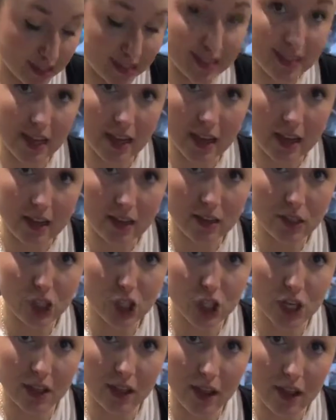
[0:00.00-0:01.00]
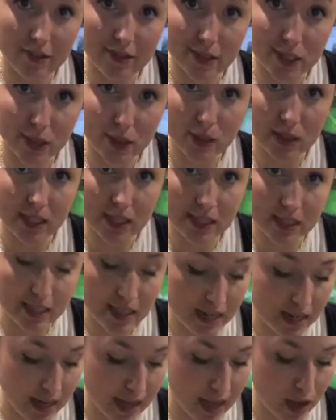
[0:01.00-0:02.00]
is 10. She loves to use this
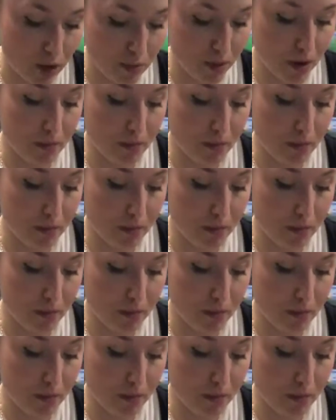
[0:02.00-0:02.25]
thing to help